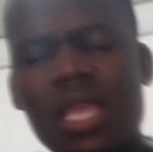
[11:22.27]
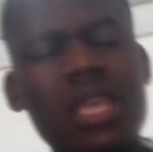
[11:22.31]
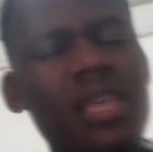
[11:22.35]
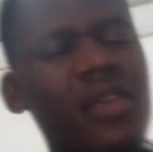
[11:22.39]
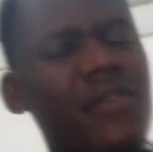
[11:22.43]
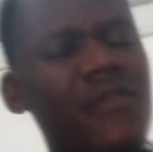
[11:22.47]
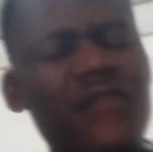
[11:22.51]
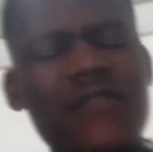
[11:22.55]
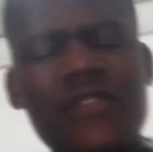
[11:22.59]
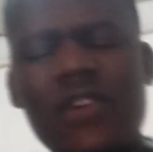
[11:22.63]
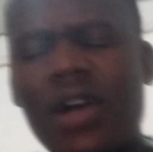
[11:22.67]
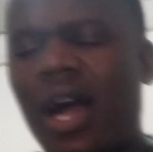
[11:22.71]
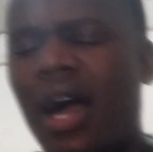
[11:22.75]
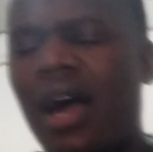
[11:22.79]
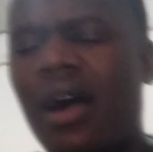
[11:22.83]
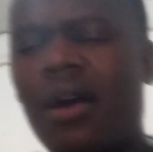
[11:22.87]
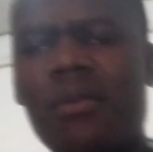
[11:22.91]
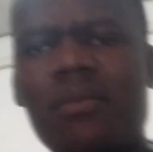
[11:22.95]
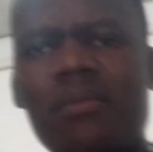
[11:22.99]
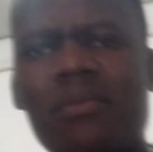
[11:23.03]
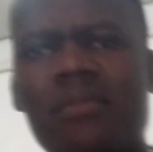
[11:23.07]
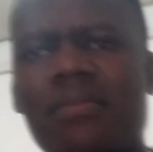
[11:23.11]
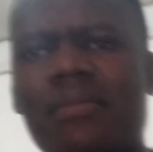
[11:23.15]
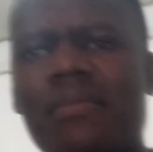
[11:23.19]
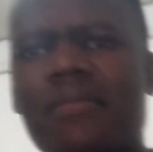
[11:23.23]
If
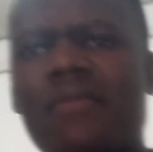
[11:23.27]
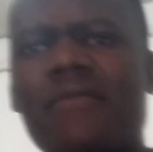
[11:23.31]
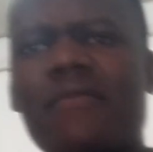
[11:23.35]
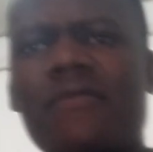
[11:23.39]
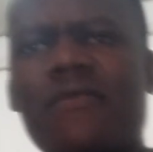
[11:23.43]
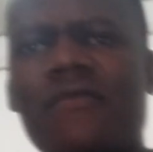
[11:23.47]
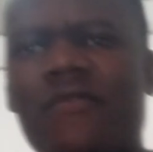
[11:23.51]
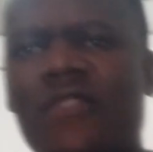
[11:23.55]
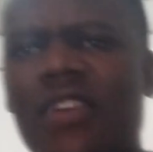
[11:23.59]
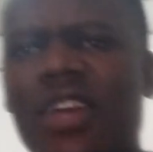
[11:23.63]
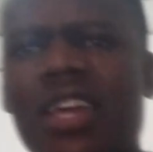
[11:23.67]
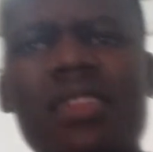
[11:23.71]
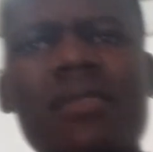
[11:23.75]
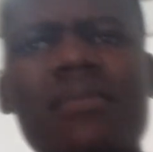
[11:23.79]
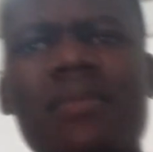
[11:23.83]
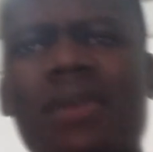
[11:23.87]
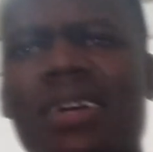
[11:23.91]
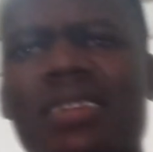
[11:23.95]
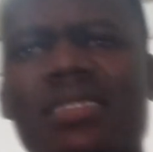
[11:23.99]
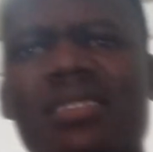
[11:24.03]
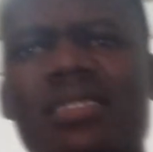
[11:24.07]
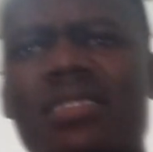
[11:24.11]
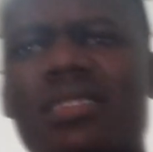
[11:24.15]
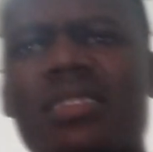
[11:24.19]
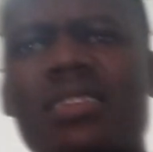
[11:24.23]
I'm very
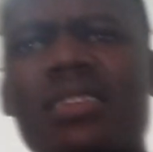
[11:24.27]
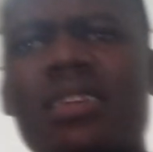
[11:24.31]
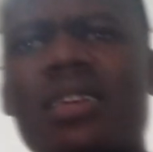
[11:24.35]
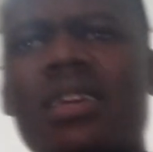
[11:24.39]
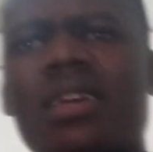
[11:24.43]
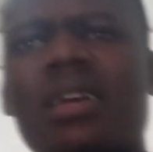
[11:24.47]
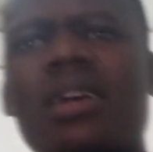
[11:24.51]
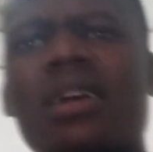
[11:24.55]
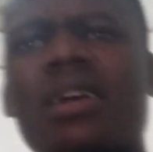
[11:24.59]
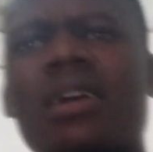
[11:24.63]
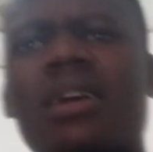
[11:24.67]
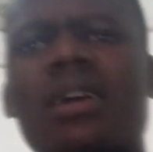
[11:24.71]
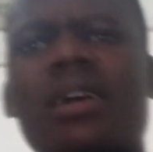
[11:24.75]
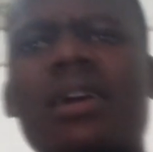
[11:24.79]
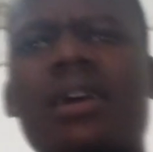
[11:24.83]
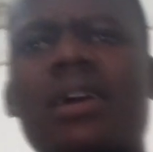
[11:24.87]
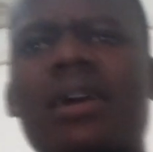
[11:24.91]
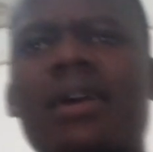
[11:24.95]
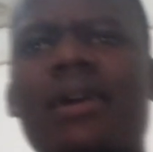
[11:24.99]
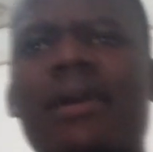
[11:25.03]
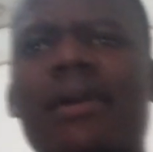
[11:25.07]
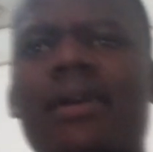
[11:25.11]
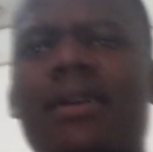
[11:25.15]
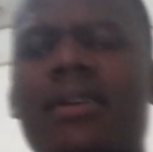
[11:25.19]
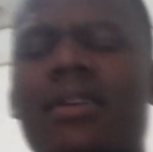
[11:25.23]
much
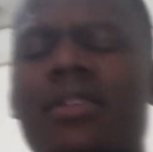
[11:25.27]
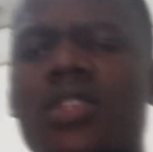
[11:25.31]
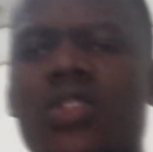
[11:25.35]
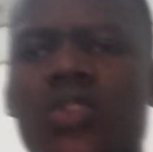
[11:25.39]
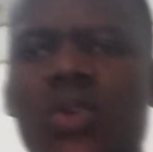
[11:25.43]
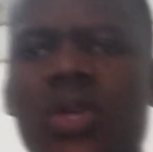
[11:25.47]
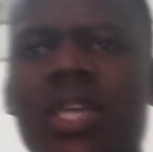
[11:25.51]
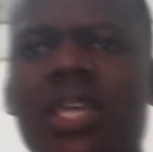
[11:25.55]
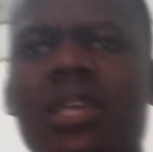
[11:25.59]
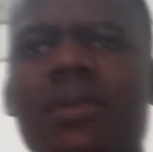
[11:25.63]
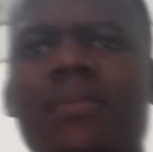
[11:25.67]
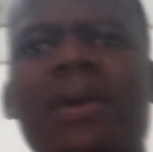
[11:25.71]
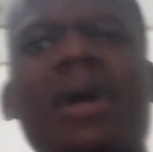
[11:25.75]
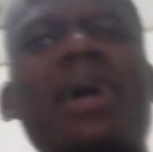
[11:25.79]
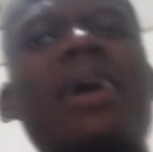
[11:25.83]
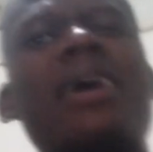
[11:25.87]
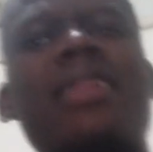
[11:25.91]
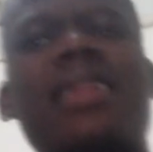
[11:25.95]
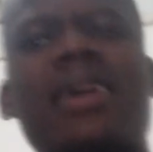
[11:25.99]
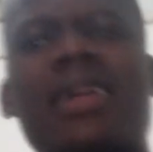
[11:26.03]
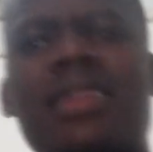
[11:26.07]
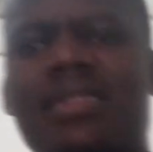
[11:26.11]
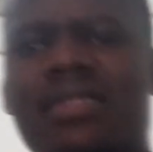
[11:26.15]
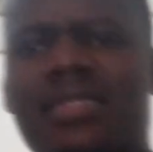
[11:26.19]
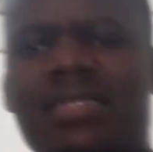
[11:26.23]
doing my
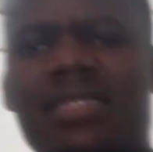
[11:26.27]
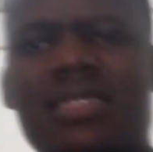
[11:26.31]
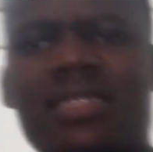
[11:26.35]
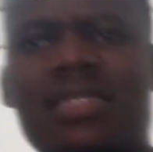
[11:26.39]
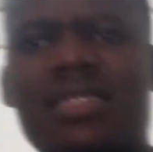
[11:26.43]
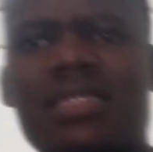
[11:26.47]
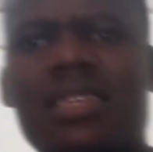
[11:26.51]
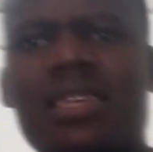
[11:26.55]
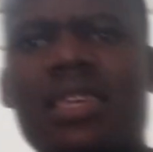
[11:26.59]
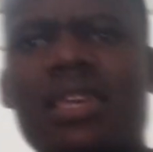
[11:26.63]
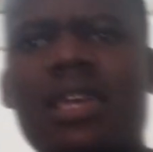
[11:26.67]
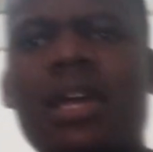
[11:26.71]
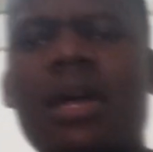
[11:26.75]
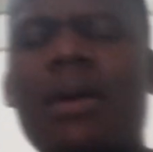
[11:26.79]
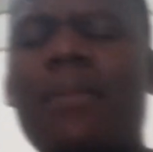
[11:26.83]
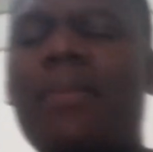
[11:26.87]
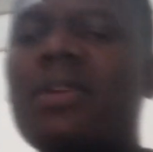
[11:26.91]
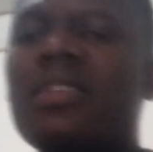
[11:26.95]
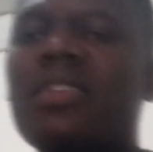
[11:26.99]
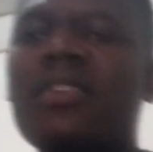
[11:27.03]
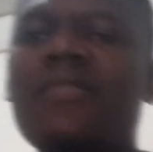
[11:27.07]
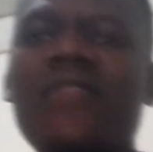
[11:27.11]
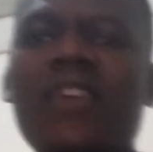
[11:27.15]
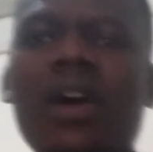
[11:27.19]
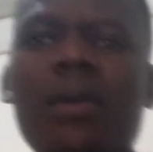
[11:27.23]
analysis,
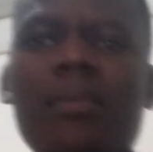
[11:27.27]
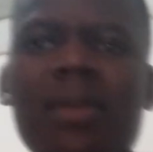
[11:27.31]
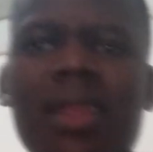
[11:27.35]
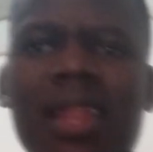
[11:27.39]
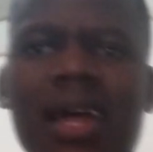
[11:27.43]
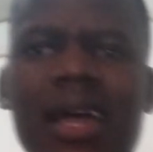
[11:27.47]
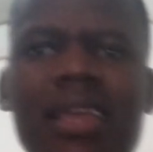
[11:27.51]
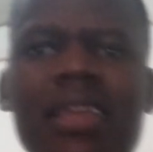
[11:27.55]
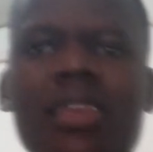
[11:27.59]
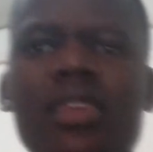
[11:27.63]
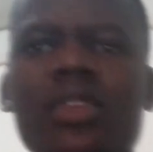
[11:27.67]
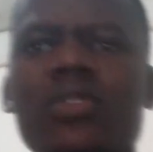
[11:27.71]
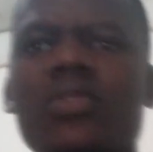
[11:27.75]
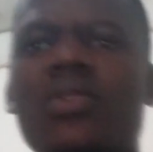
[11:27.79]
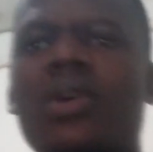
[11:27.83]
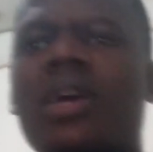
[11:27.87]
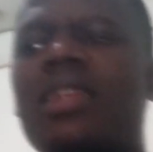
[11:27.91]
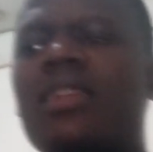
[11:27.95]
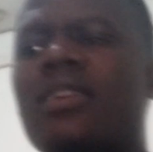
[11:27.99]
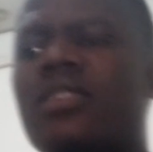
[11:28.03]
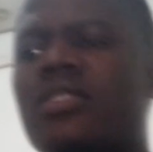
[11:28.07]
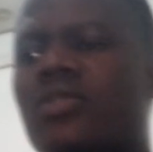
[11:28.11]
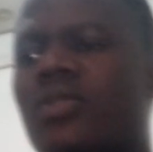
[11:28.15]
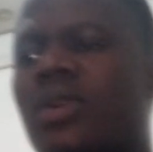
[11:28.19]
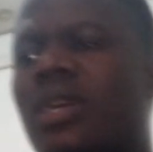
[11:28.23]
but if I'm lying, you
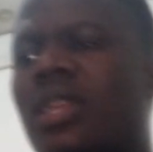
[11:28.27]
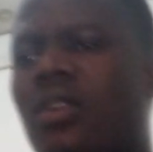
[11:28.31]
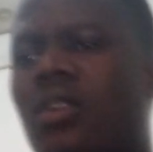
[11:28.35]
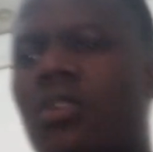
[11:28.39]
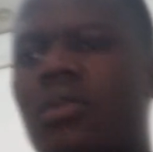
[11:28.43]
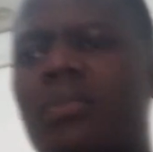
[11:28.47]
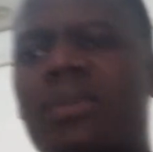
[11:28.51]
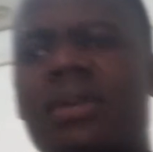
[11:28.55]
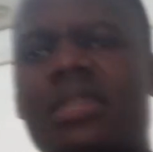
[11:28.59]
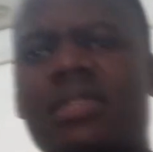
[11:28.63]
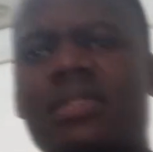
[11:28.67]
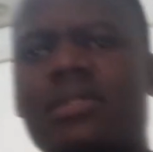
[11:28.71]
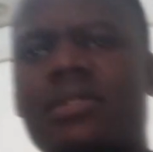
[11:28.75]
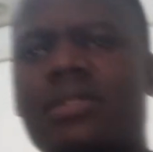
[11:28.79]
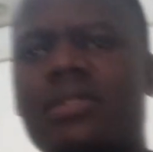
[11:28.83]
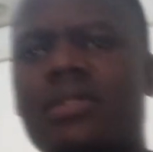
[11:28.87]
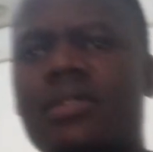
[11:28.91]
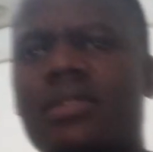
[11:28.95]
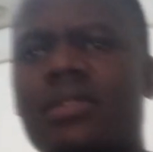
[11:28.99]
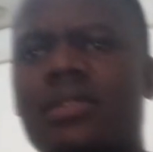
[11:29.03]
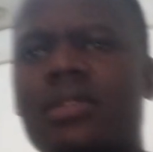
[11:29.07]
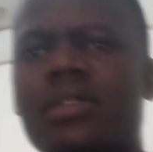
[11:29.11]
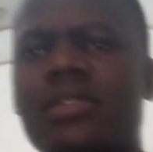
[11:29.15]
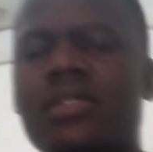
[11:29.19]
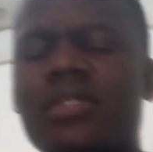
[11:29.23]
can as well comment.
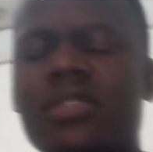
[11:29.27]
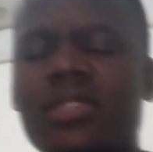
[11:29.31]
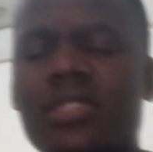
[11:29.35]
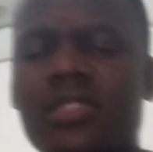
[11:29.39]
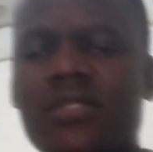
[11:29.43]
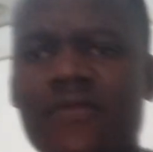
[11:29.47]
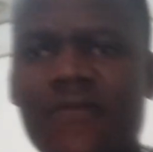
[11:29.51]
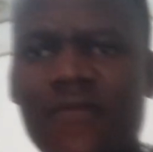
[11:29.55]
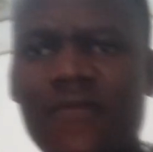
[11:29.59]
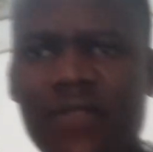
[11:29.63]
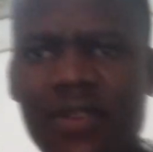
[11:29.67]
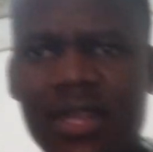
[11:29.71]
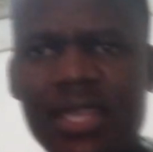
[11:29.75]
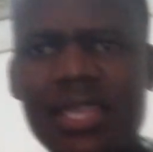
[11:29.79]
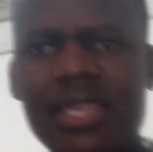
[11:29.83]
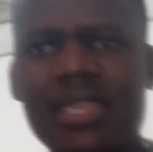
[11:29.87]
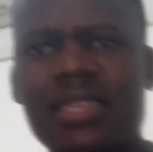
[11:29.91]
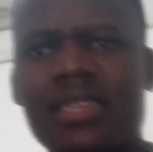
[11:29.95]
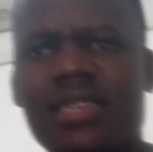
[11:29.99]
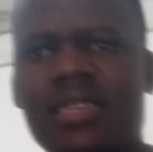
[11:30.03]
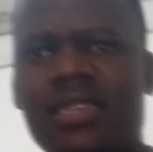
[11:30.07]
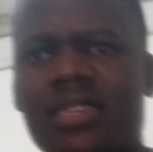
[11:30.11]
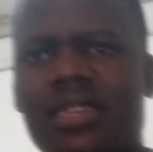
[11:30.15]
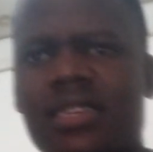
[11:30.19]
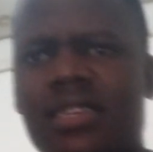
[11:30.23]
It is
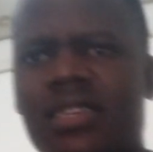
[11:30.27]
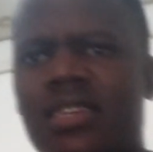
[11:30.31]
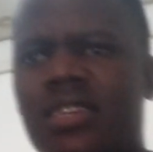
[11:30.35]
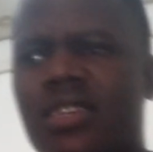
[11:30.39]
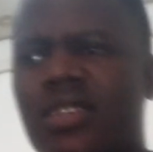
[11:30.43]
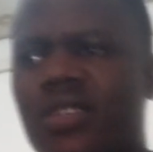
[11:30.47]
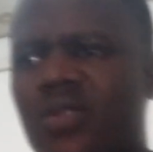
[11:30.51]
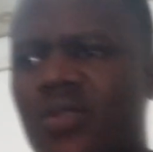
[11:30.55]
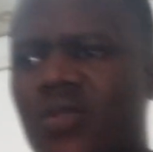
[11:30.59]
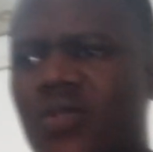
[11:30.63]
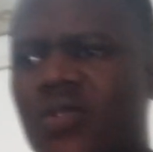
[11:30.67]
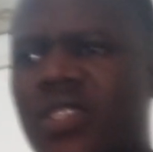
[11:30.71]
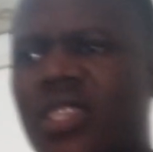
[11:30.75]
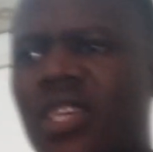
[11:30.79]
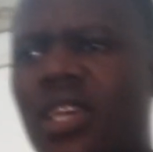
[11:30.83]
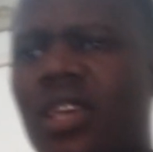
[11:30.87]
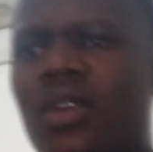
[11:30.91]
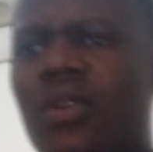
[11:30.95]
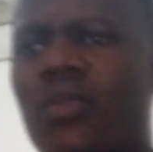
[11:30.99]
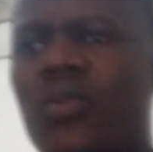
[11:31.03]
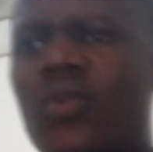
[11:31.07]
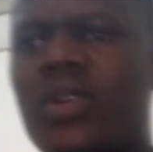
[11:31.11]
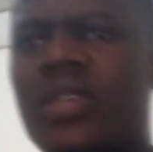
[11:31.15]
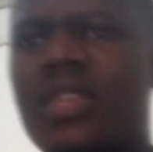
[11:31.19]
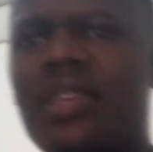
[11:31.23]
free to
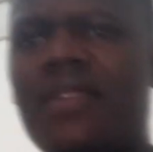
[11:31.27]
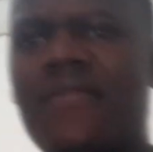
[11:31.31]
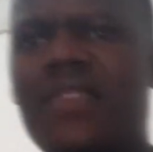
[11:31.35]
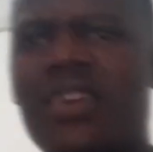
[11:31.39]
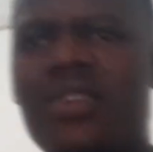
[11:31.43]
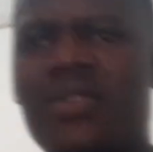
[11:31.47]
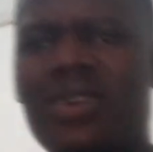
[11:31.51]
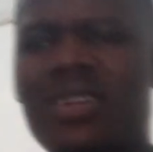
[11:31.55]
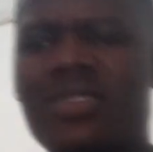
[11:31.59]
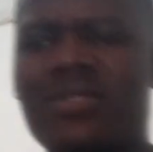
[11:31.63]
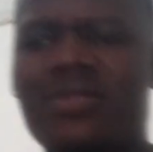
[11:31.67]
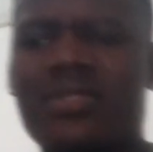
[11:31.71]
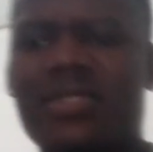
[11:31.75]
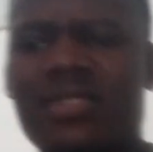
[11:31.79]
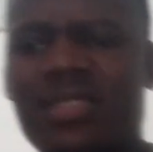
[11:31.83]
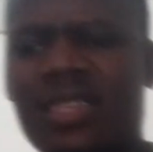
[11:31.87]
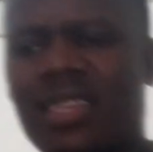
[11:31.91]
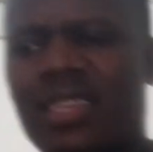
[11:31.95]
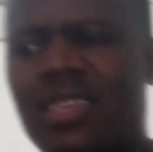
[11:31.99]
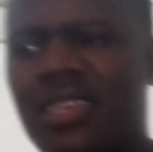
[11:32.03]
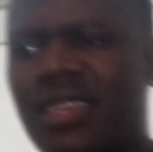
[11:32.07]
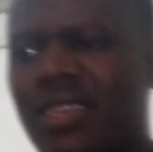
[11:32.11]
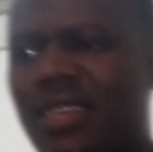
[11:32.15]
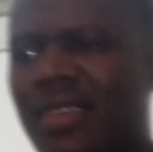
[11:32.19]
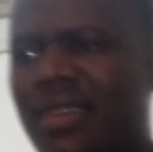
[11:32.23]
say whatever you want to
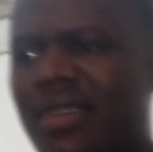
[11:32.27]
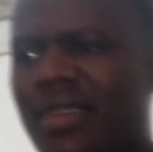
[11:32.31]
say.